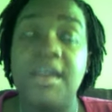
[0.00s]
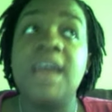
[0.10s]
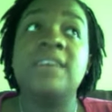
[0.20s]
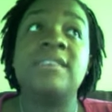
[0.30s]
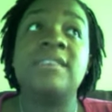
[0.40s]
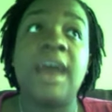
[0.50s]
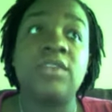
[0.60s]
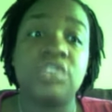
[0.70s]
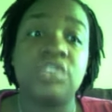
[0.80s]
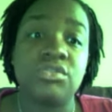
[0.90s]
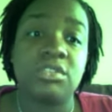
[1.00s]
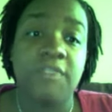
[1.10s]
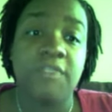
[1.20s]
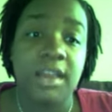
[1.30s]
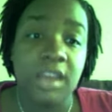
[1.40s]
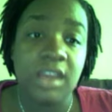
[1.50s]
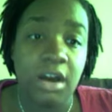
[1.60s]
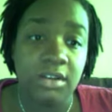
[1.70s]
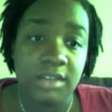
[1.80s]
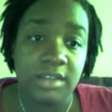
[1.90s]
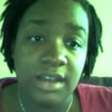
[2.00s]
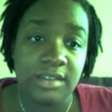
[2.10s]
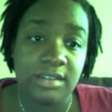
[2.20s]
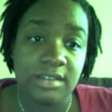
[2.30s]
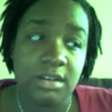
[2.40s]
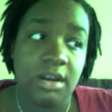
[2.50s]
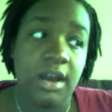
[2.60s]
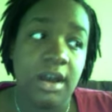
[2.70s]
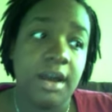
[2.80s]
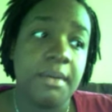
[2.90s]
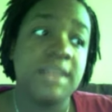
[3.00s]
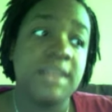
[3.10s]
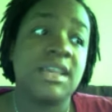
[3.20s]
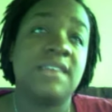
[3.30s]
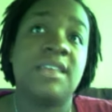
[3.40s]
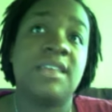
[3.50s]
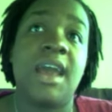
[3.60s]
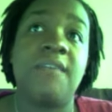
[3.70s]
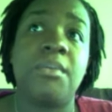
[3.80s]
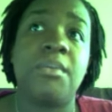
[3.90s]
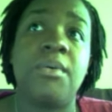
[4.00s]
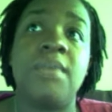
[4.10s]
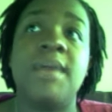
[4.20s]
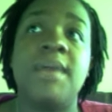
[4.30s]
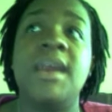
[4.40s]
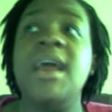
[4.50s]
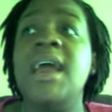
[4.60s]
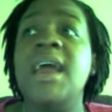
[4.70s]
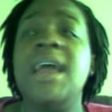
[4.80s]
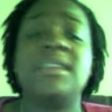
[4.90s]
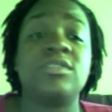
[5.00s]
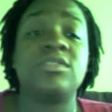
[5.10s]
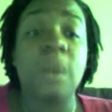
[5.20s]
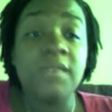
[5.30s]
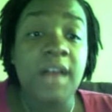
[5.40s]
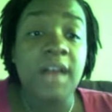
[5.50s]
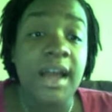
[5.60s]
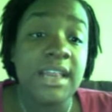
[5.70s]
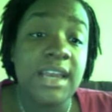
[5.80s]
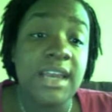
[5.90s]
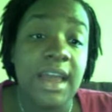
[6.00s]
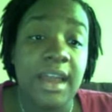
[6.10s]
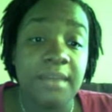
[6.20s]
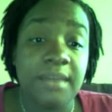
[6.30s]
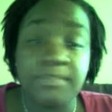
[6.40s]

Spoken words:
Seattle Children's finally calls us and says that they have an appointment. It's at 12 o'clock in the day.